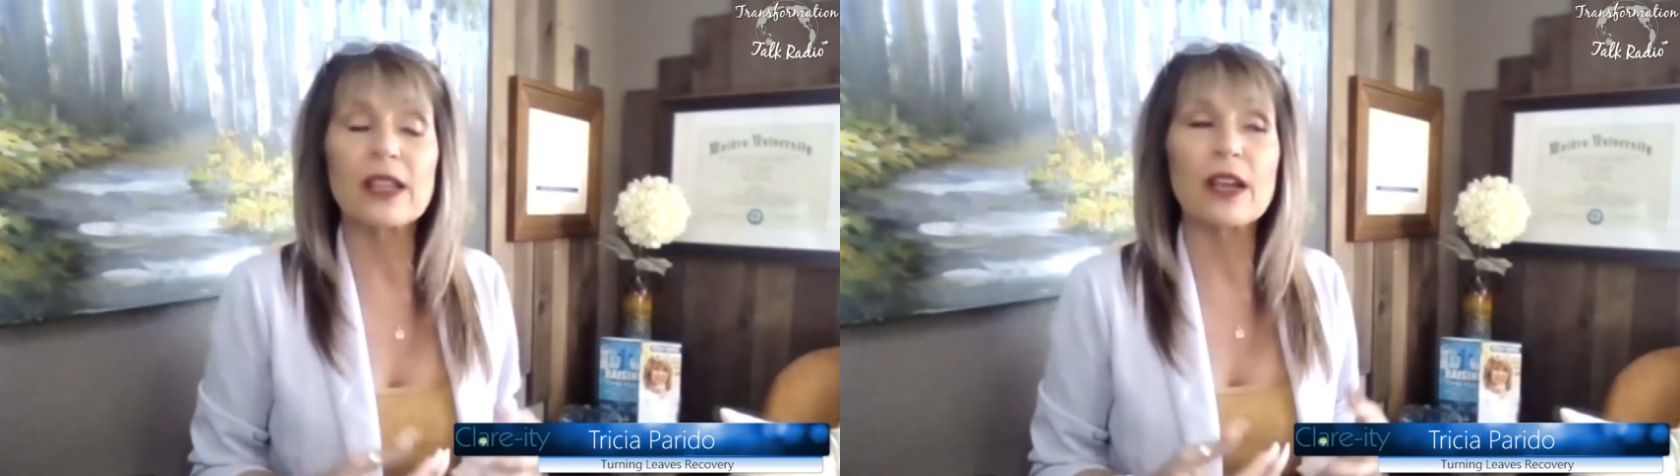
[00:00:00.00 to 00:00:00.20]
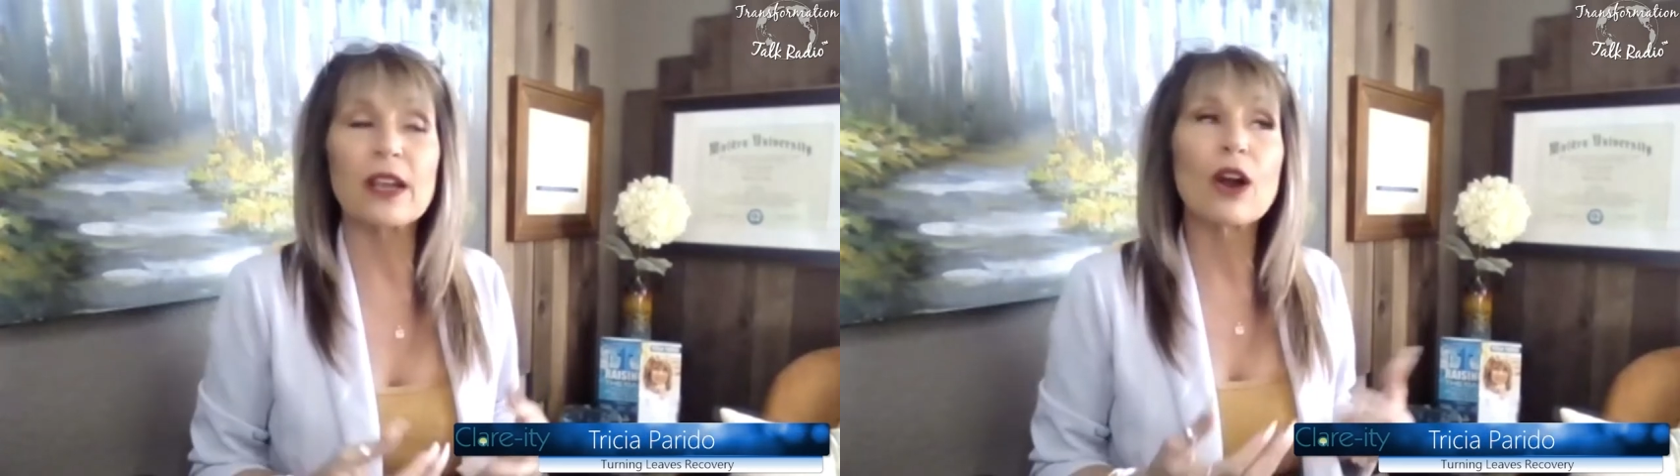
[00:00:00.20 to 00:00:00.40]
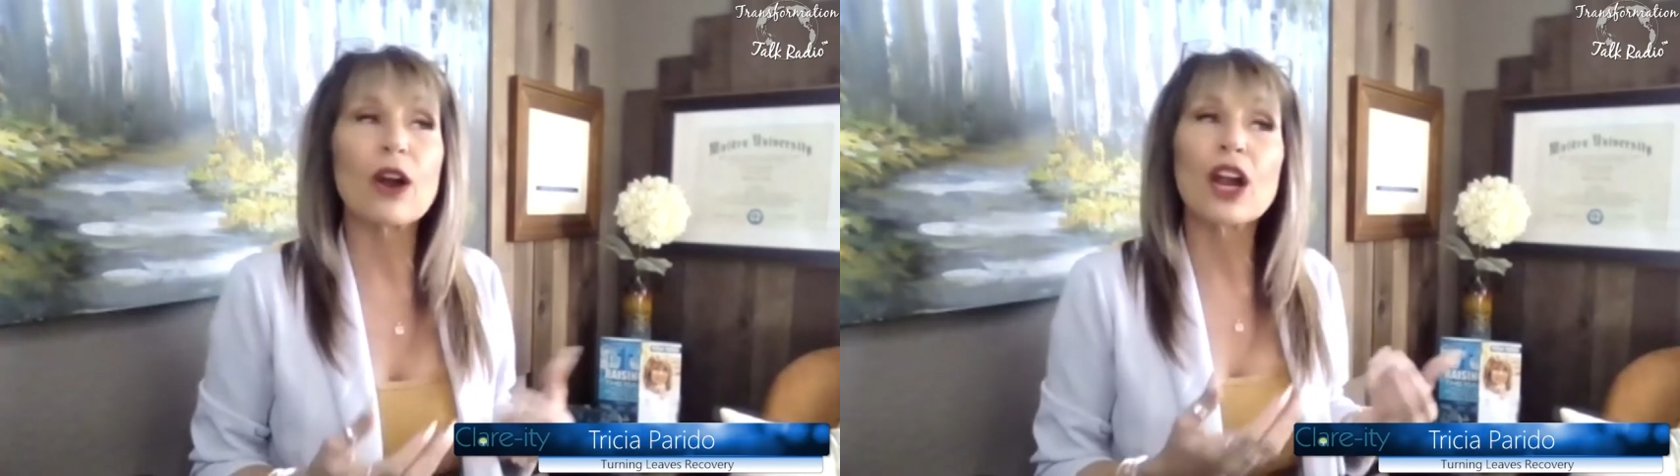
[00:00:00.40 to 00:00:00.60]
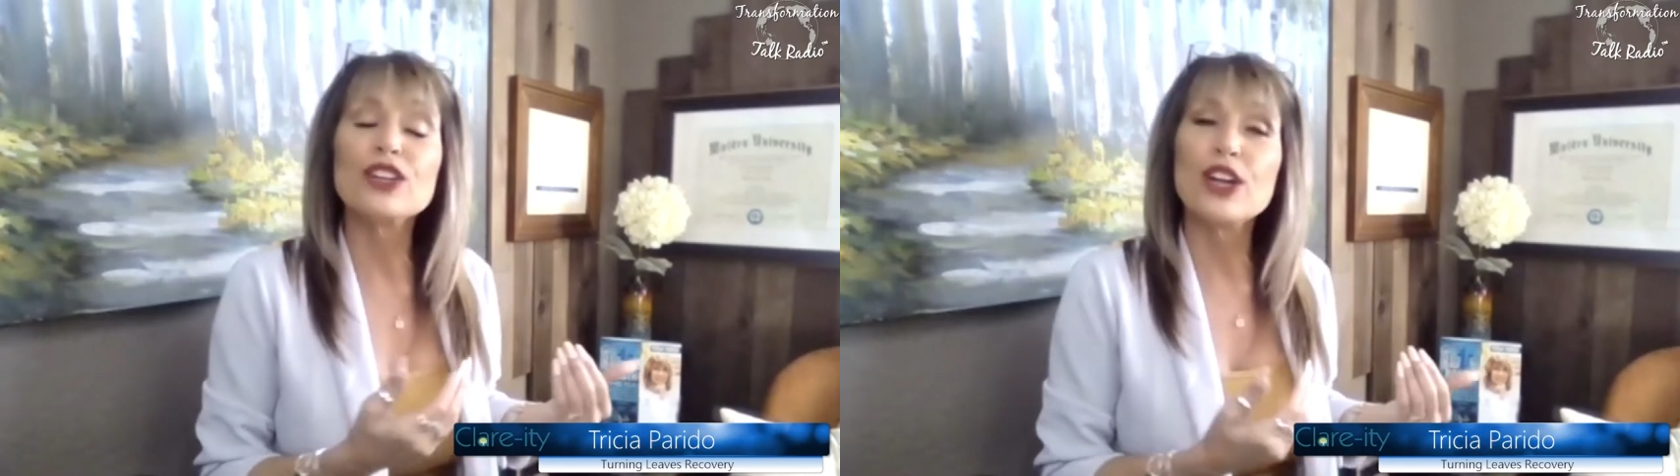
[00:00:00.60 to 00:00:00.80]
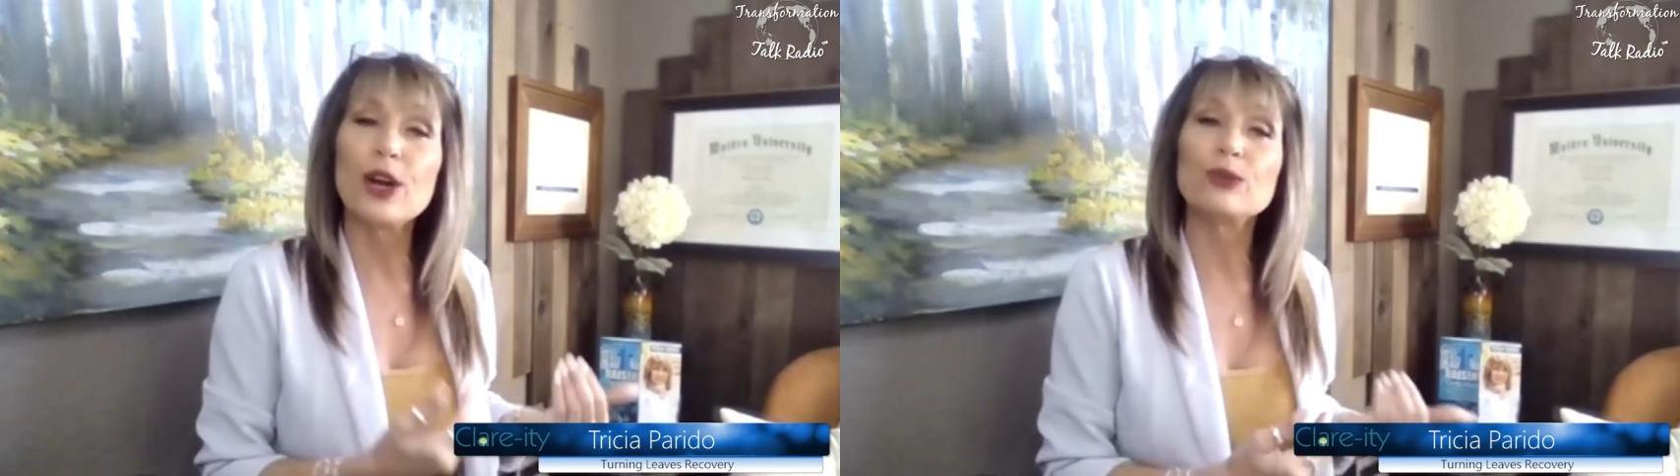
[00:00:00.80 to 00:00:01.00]
There
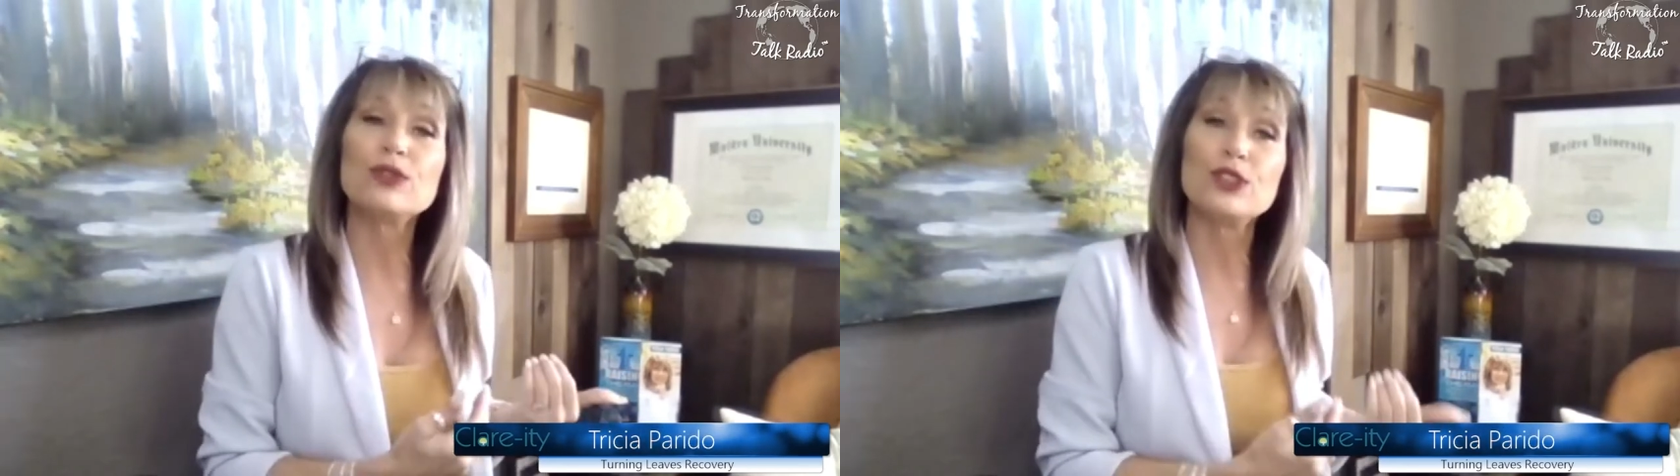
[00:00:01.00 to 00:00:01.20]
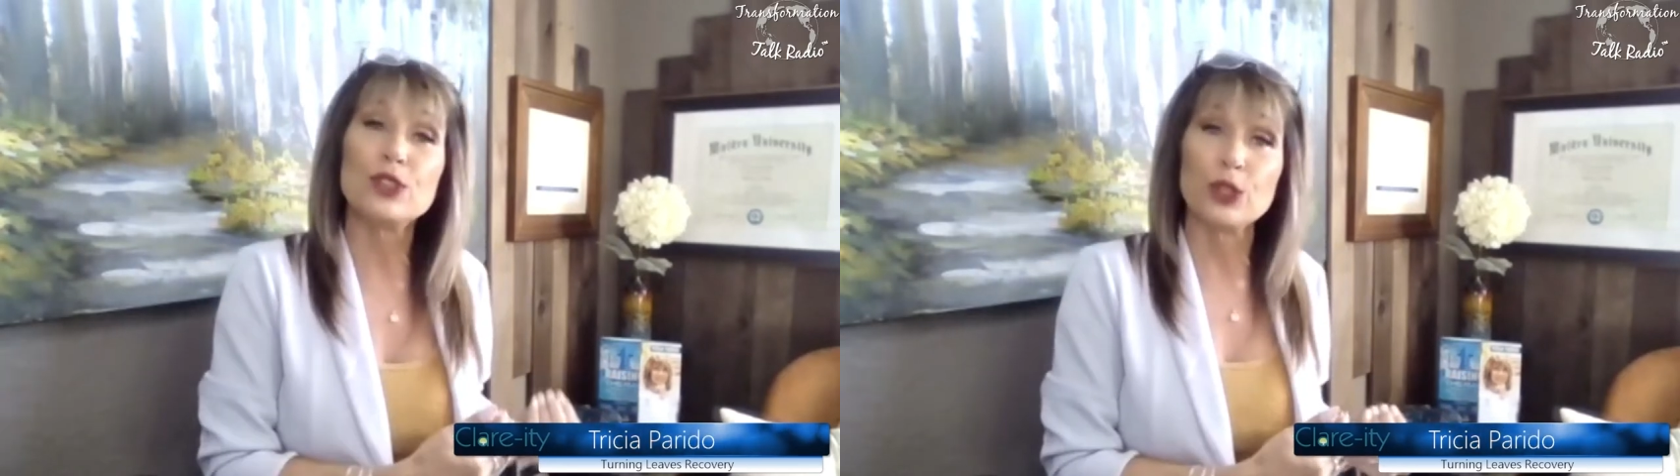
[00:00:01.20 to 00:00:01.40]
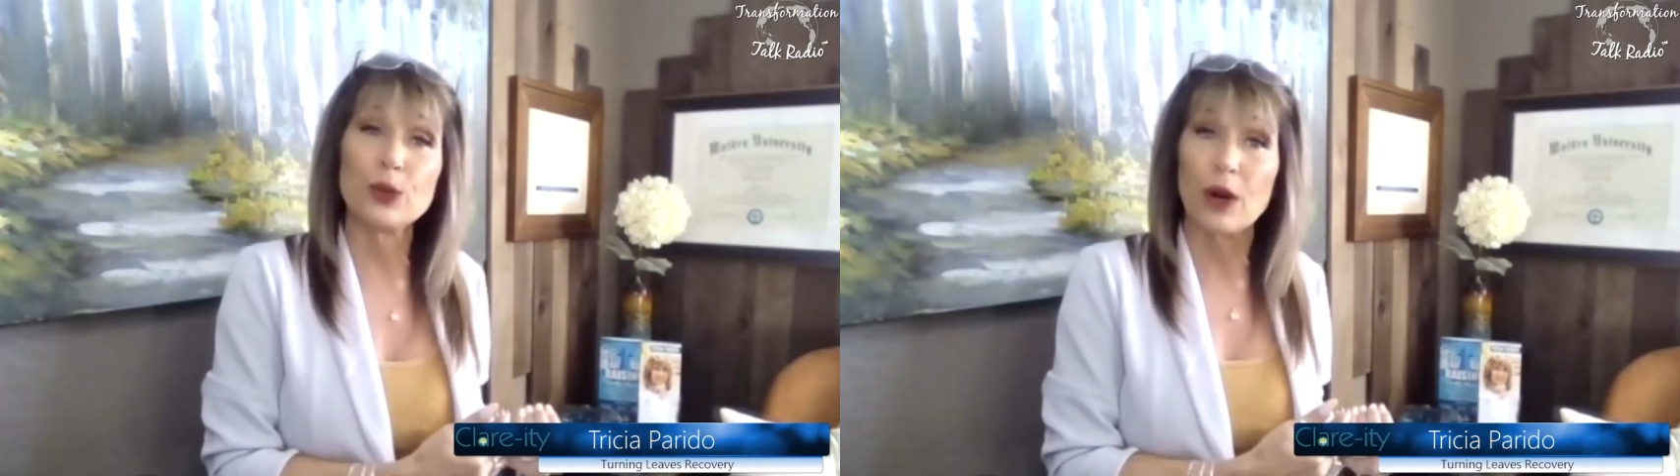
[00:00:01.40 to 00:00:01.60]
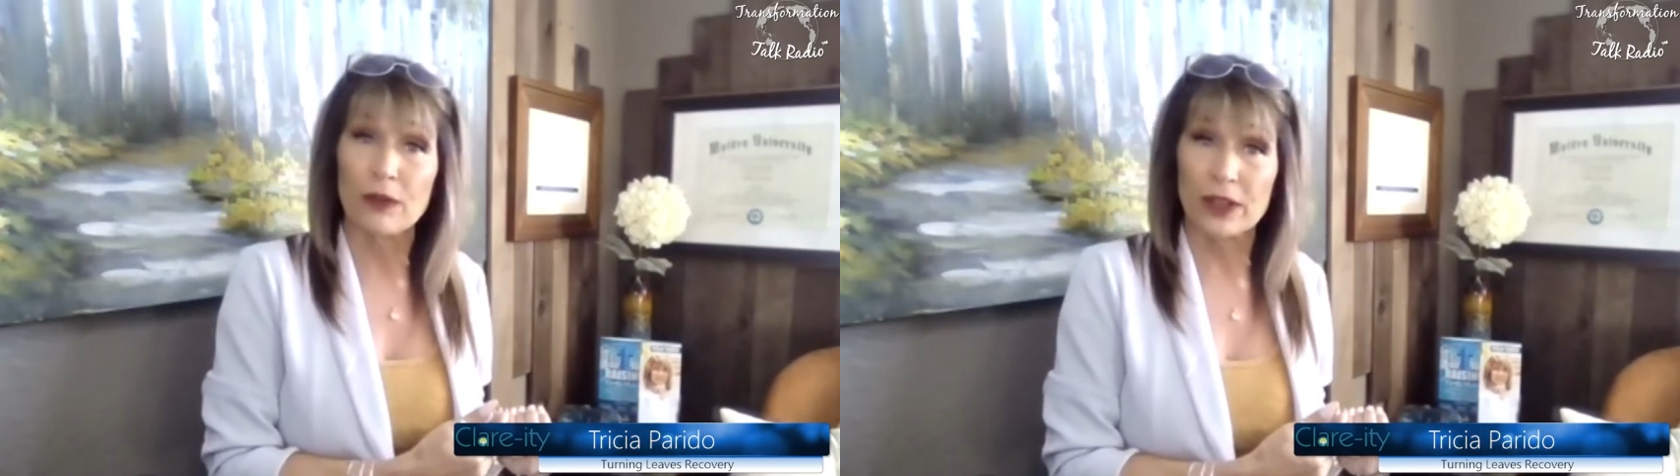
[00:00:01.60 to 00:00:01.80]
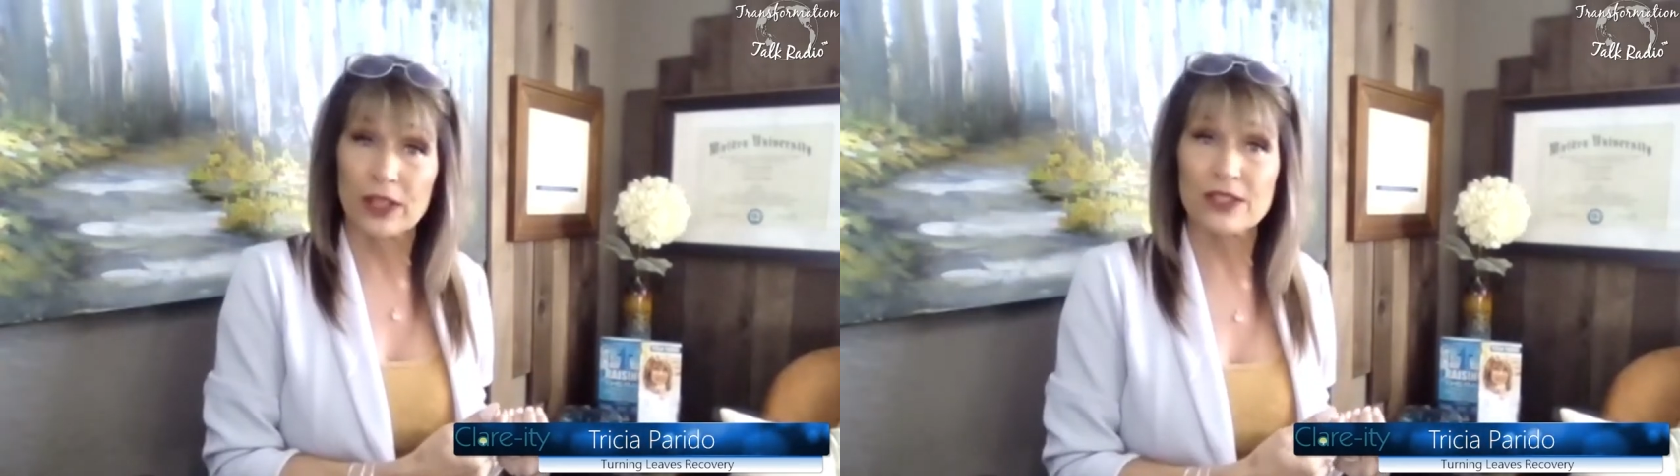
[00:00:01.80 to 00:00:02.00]
are no
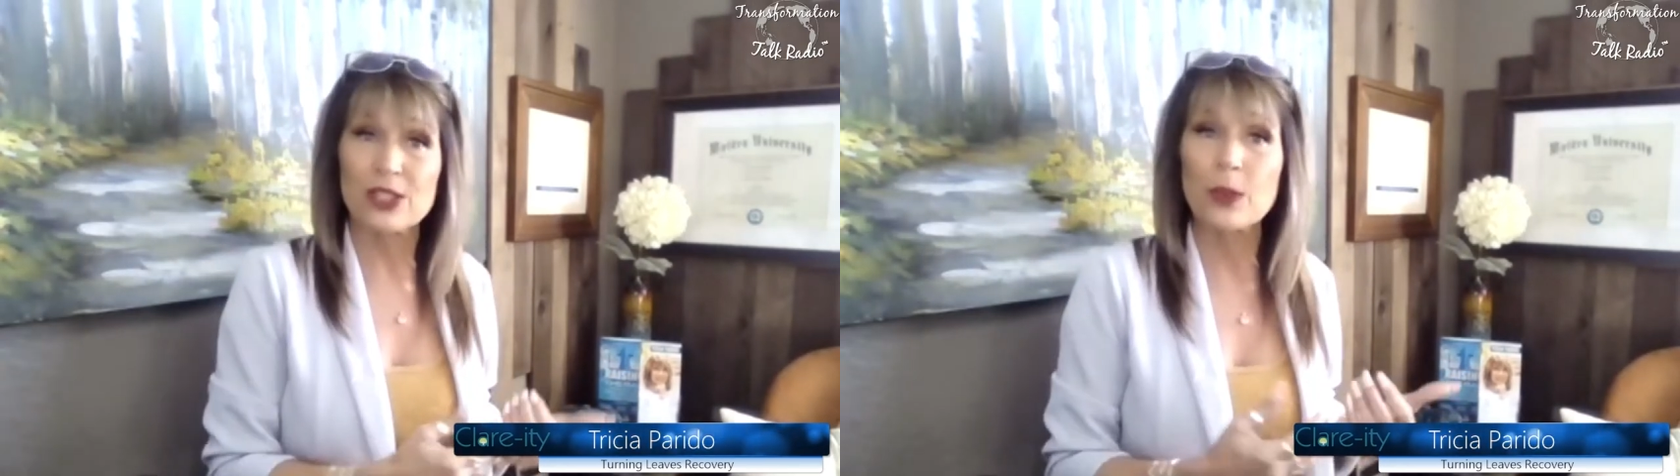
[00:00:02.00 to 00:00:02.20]
do-overs.